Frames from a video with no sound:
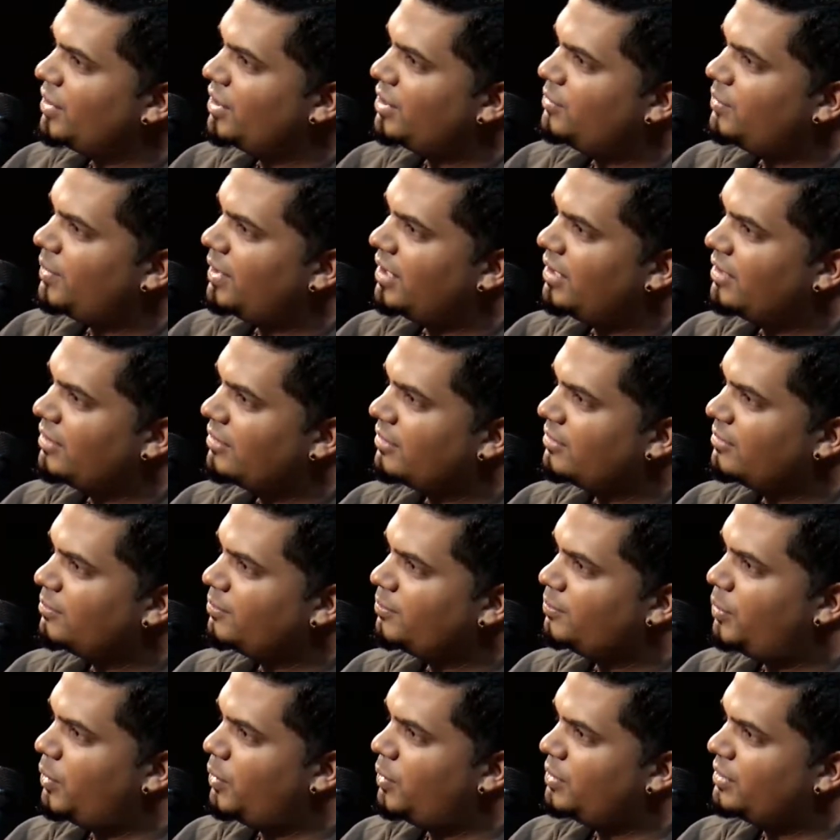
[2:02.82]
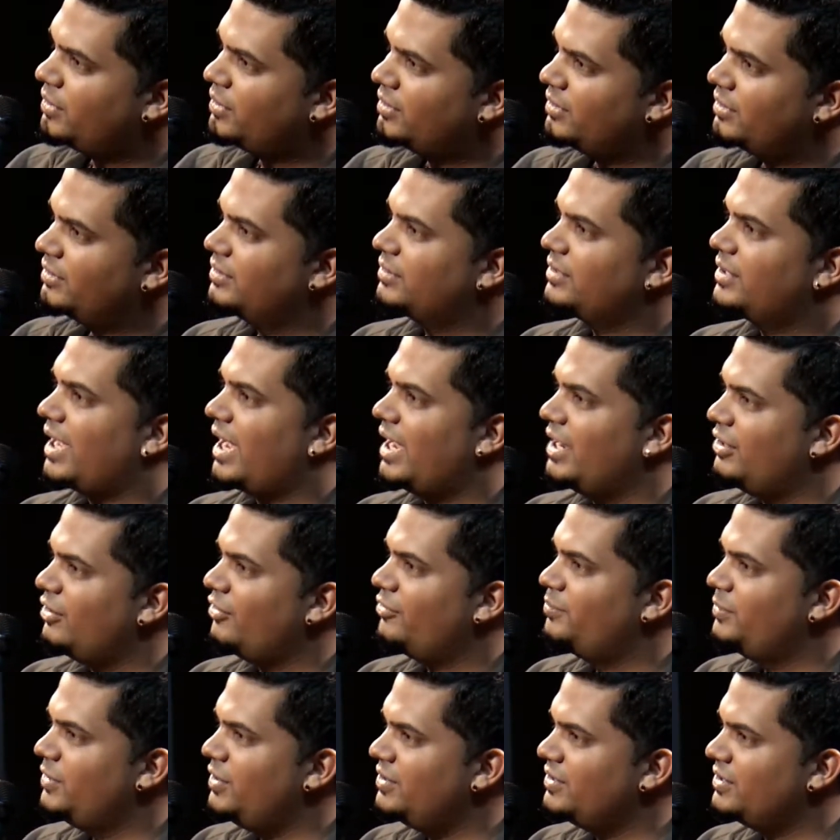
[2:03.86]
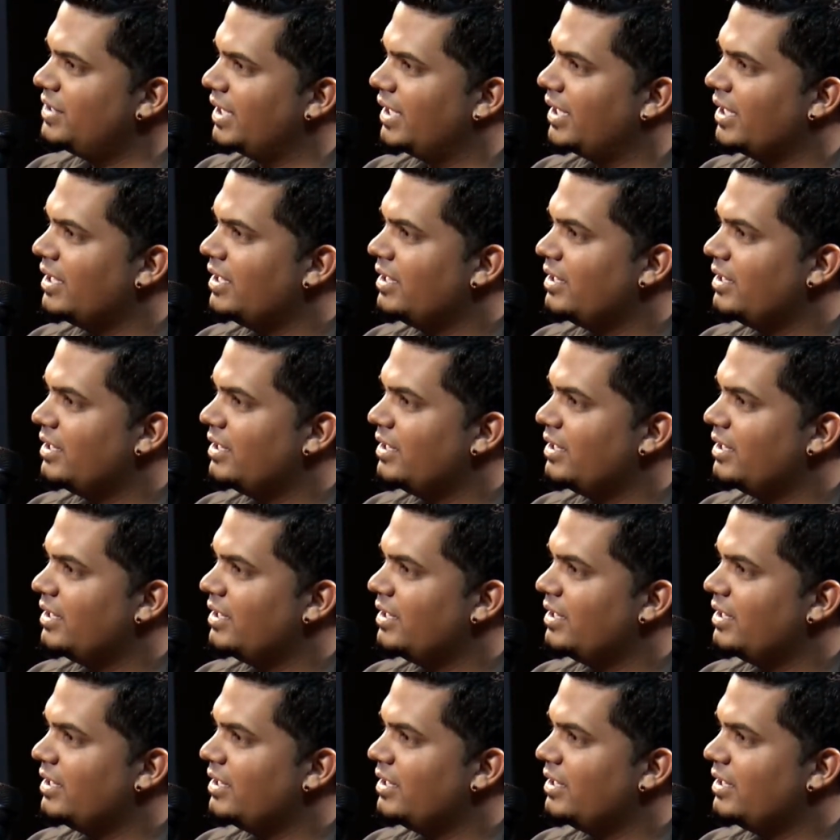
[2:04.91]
between both kind of music?